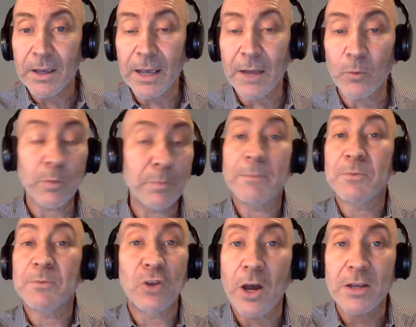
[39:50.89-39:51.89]
and we'll be
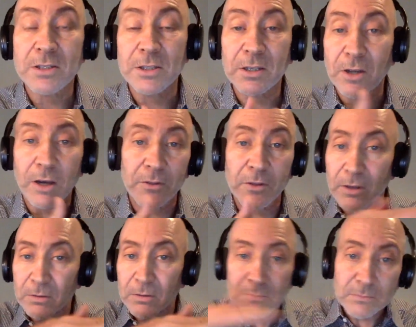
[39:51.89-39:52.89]
agnostic on
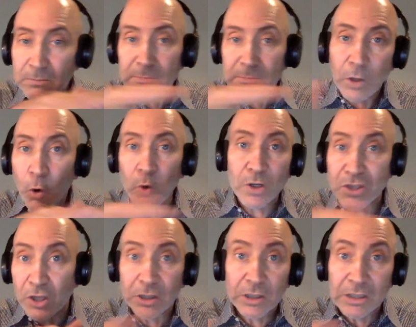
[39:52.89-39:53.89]
the
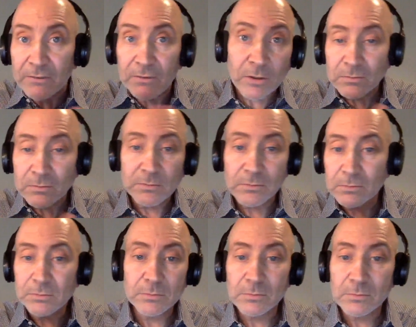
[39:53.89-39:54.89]
horizontal level
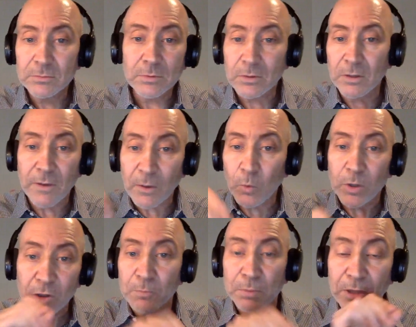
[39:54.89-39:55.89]
of
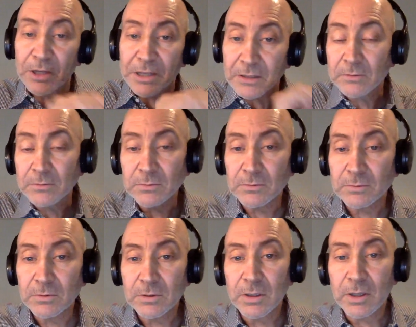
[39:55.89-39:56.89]
what you plug in,
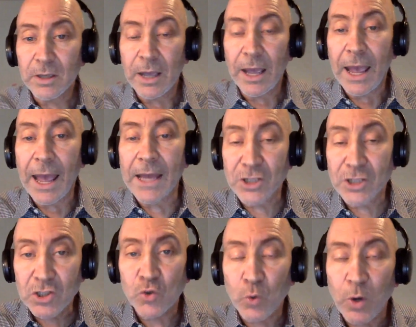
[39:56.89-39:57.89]
and
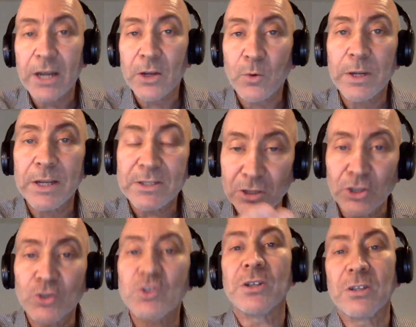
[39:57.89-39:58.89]
just try to create
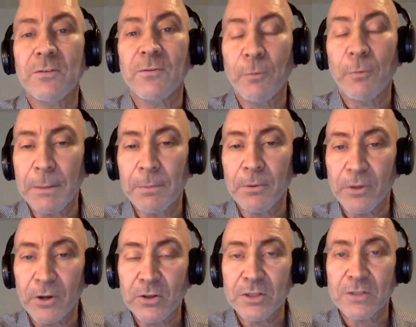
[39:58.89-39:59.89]
solutions for people
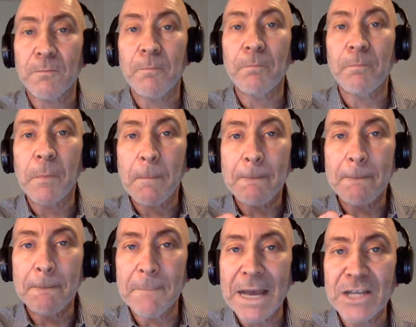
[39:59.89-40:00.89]
that are just
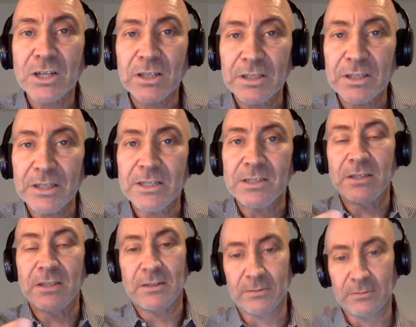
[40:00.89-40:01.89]
magically easy.